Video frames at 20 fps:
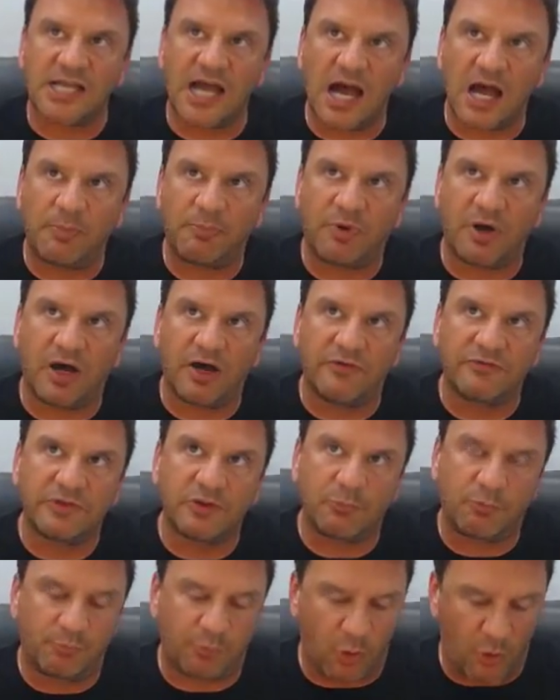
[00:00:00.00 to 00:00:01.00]
top of
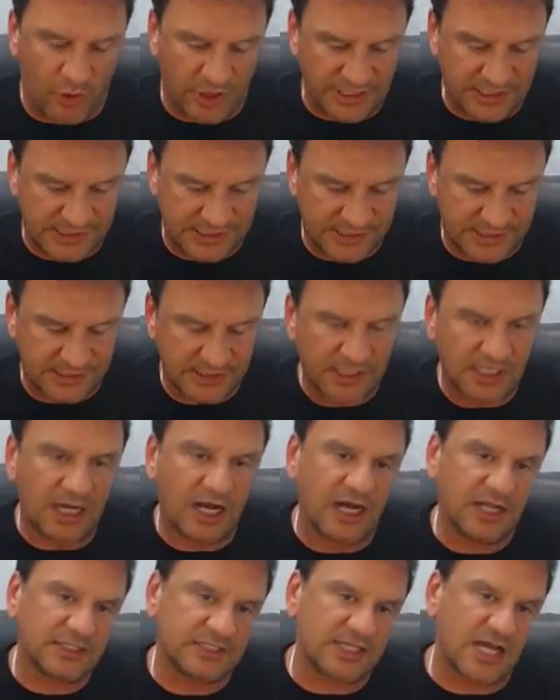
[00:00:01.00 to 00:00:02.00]
the points,
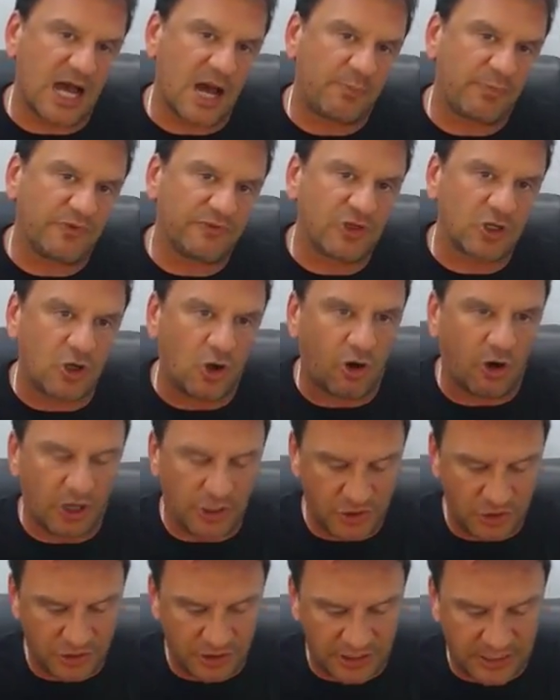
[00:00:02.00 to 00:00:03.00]
on top of the
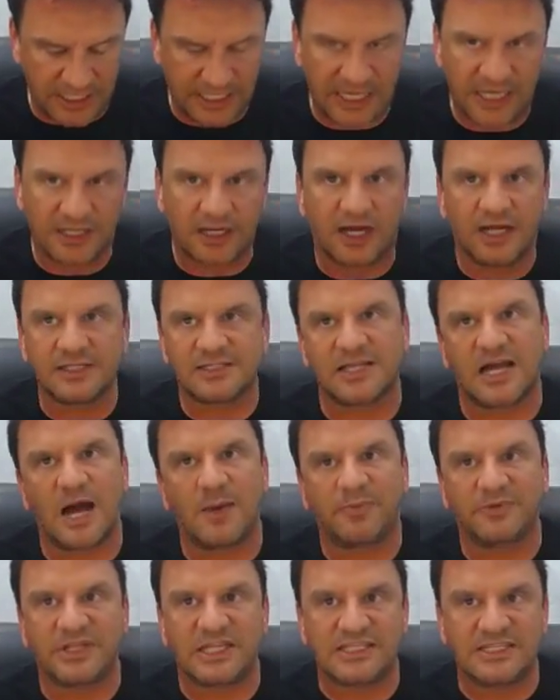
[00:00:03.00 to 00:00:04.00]
card you're going to get, on
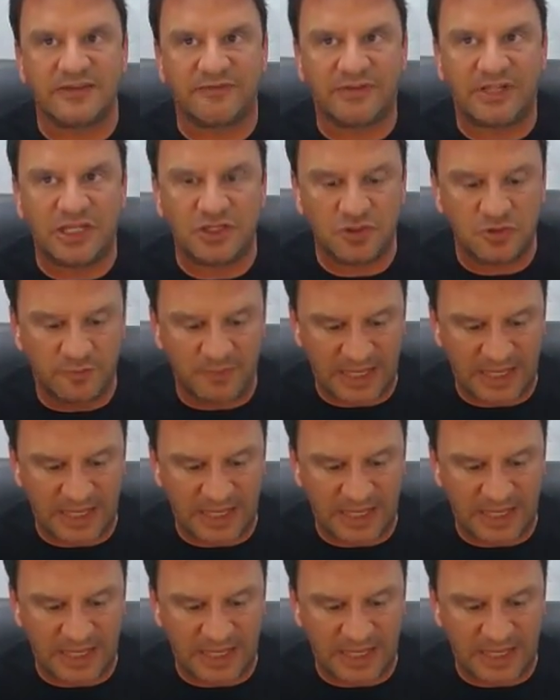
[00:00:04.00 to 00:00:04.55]
top of the dividend you